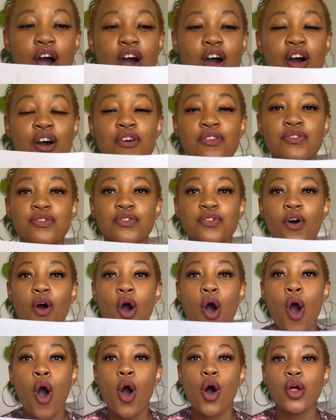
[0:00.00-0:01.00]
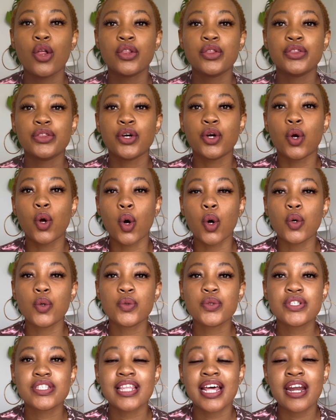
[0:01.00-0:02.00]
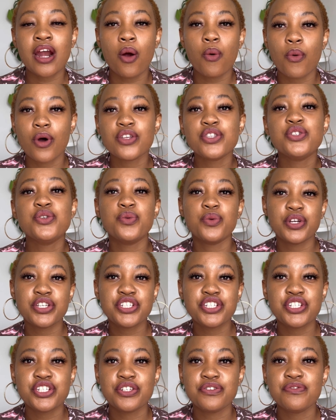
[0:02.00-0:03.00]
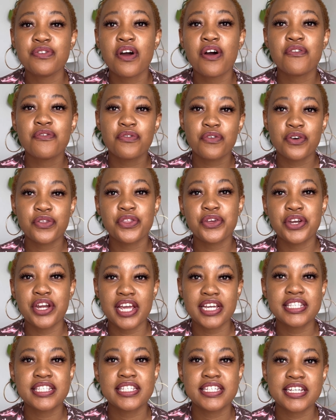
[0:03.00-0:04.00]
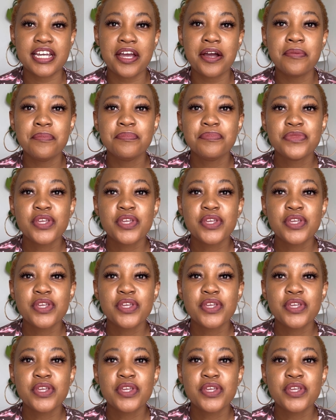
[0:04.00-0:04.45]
of all the goals that I want to achieve for the next year.